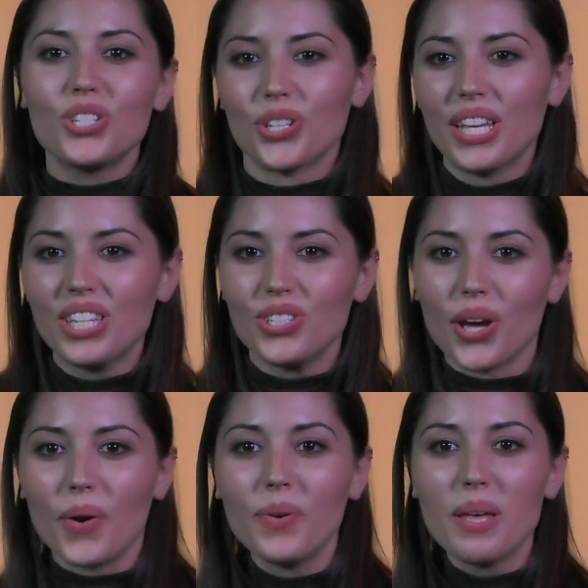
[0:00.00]
During the
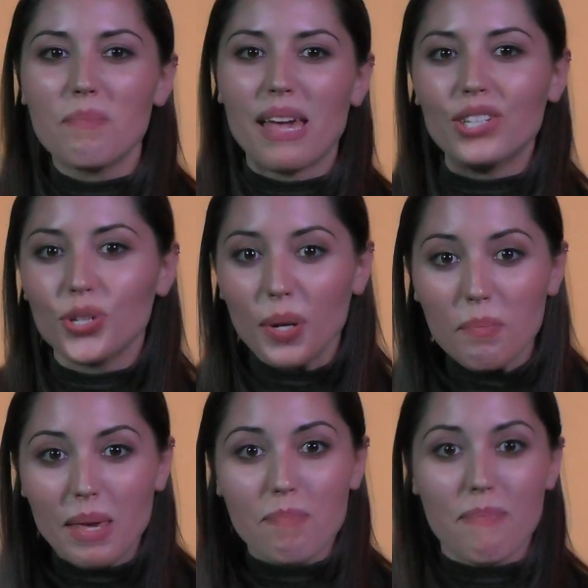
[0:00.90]
show, make sure to
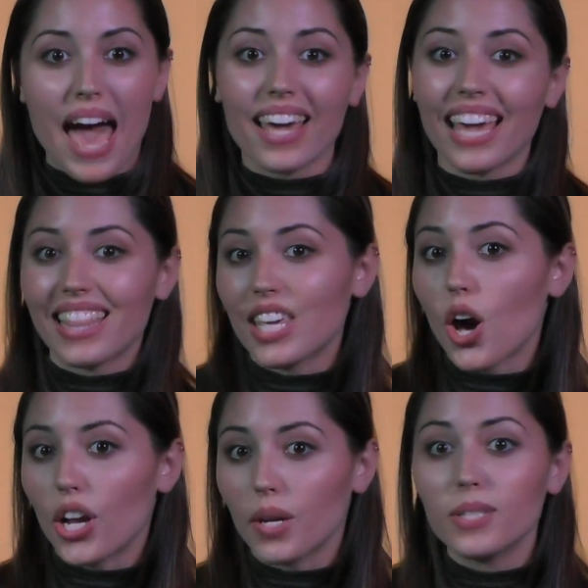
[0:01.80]
meet back at the
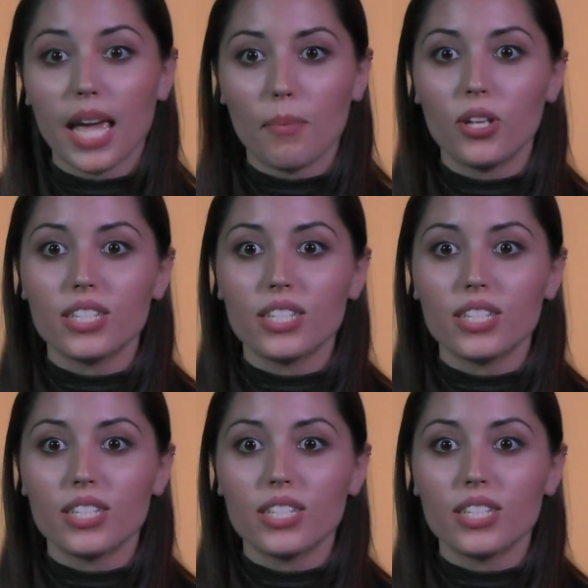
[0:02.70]
audio table to